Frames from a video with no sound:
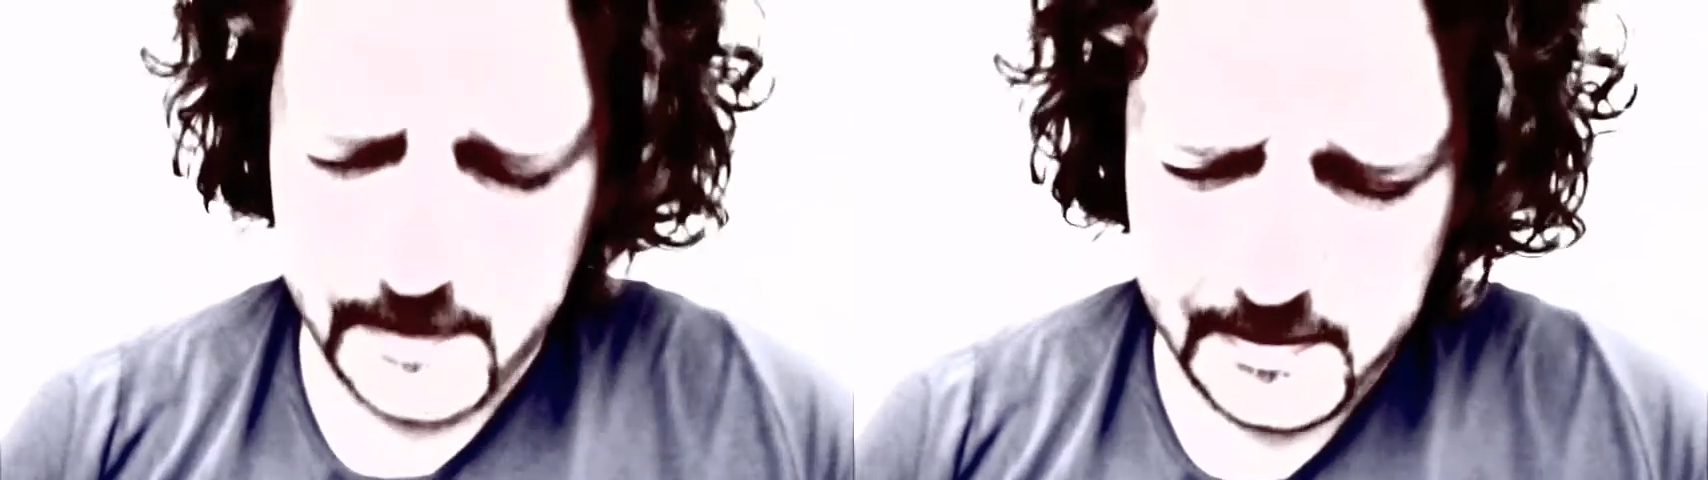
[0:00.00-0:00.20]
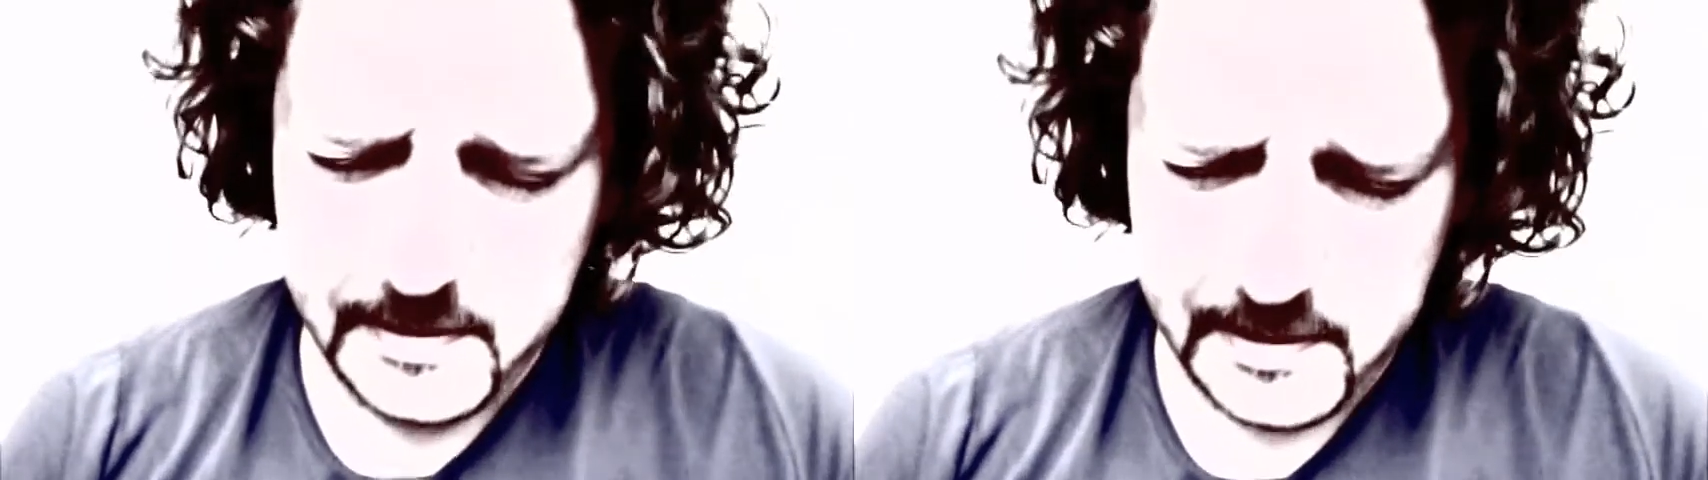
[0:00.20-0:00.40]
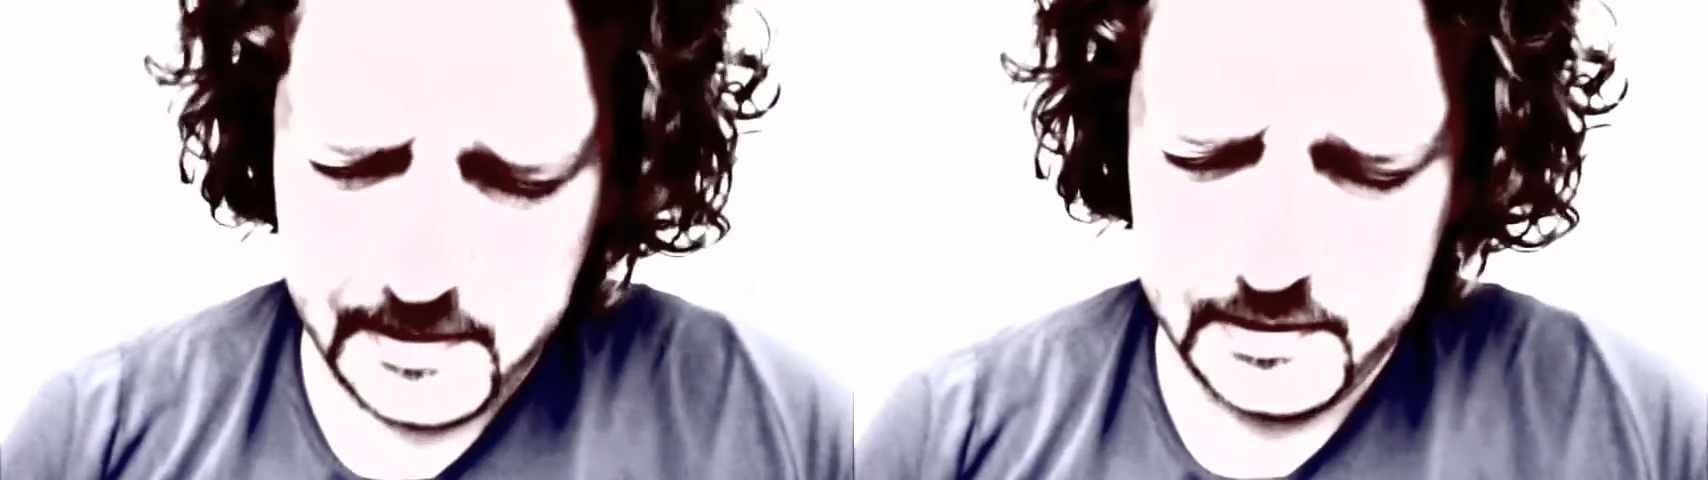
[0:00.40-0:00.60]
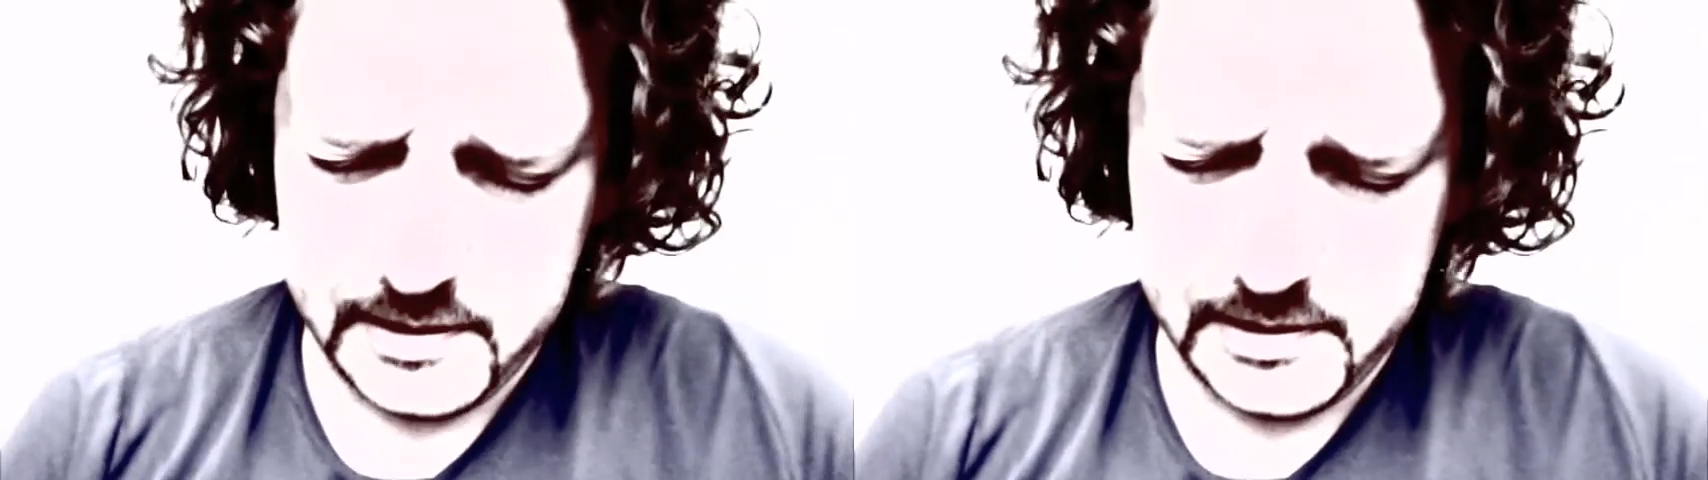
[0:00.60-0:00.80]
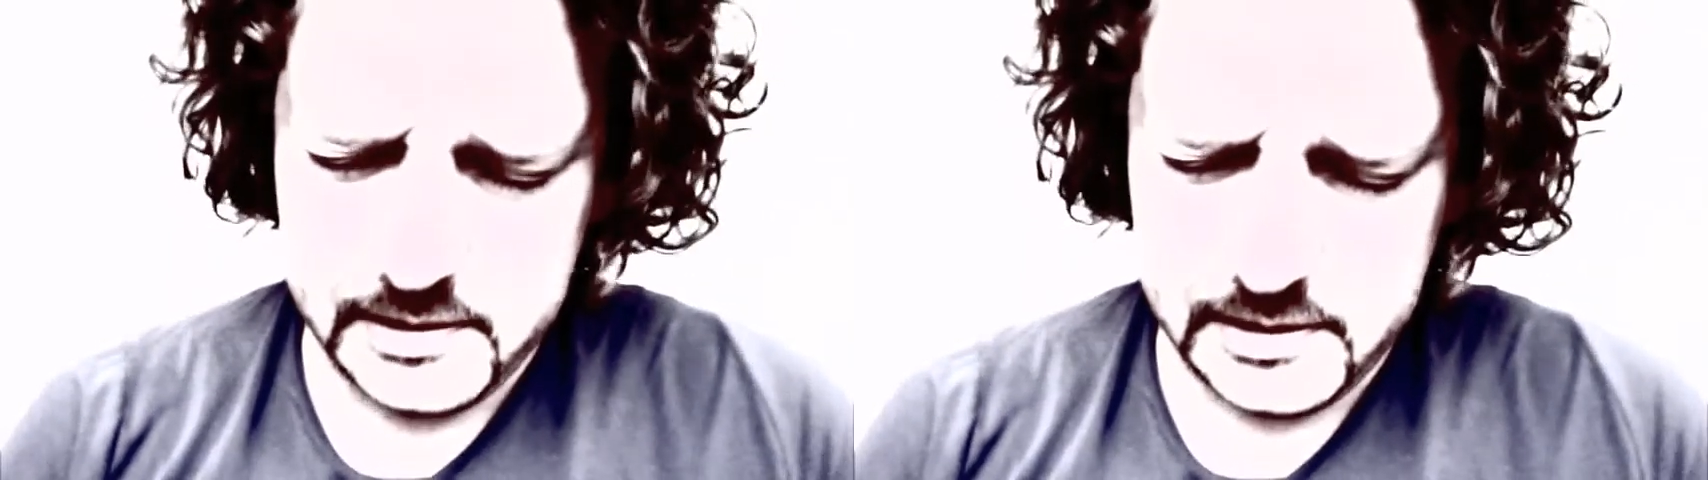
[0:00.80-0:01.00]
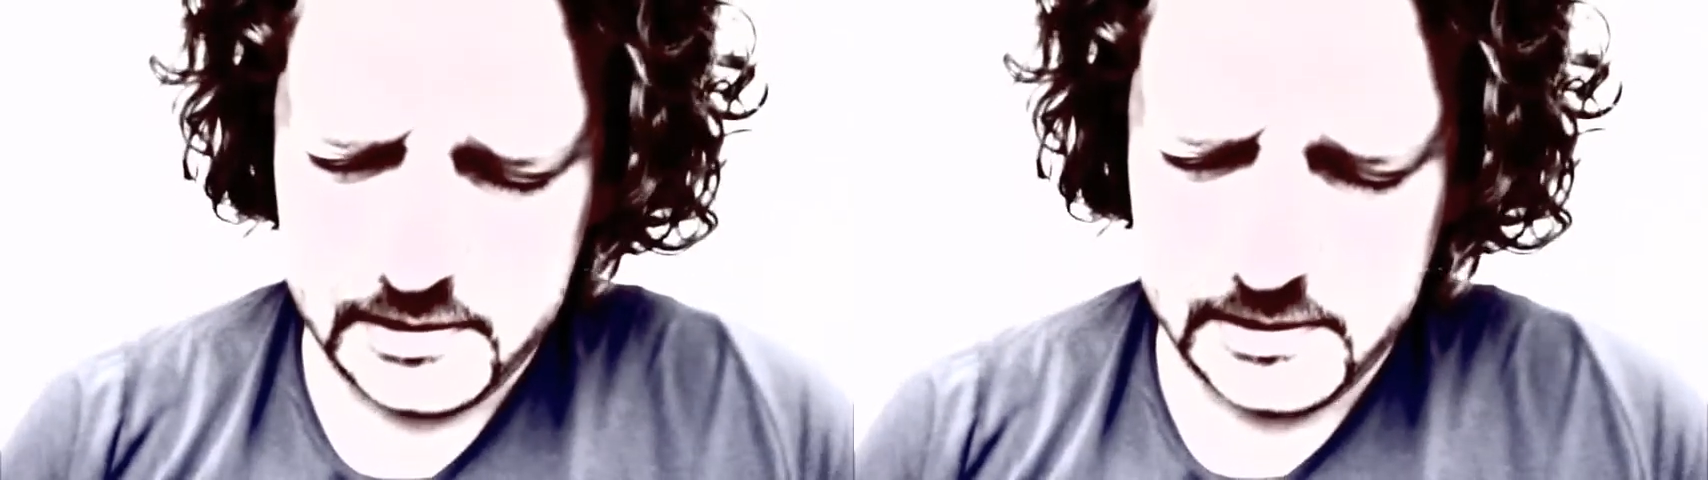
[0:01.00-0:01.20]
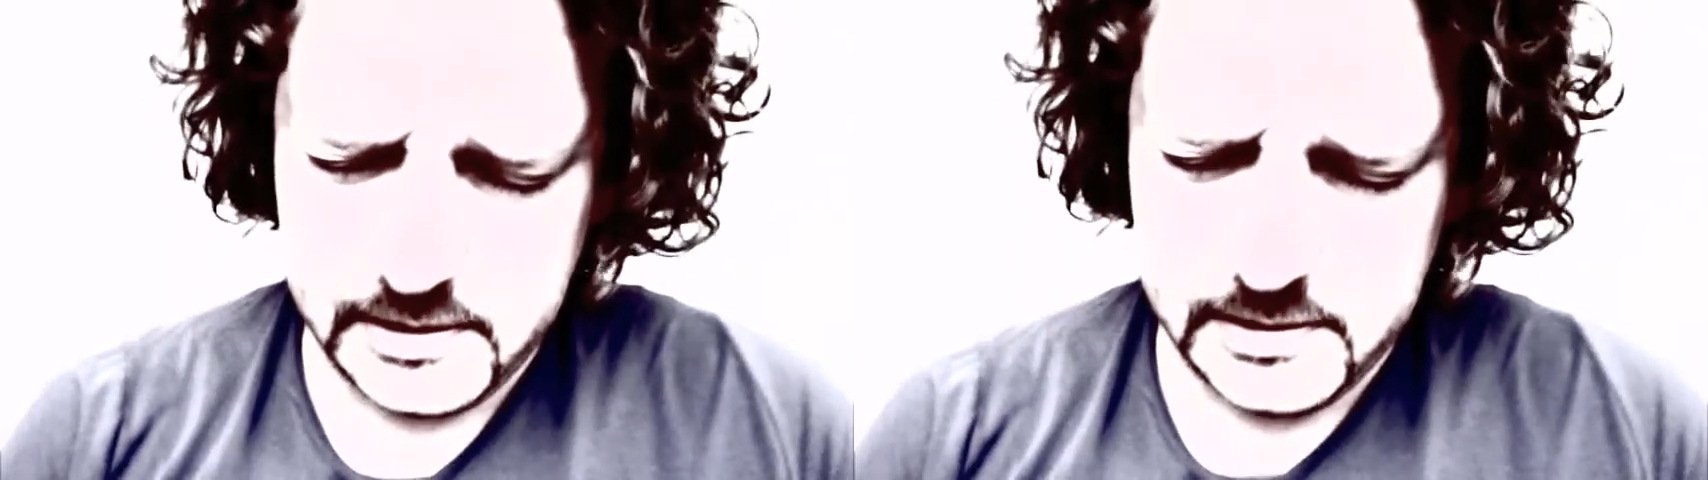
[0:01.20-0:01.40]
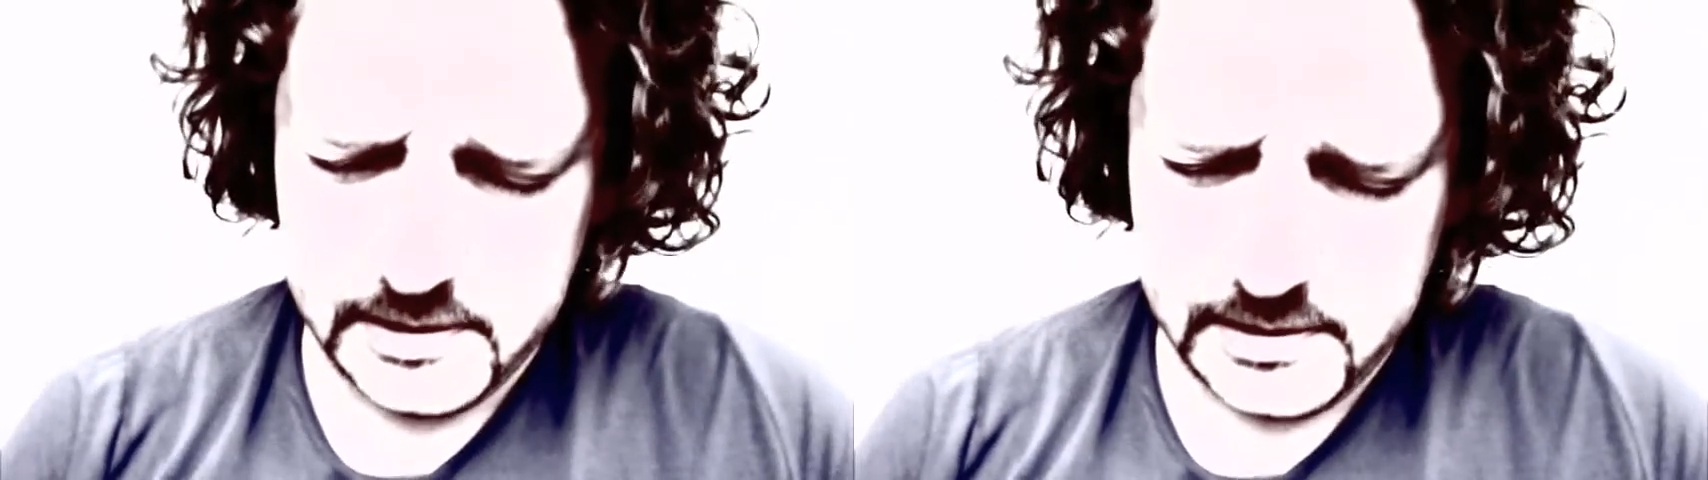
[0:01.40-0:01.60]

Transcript: room that's cold, but me.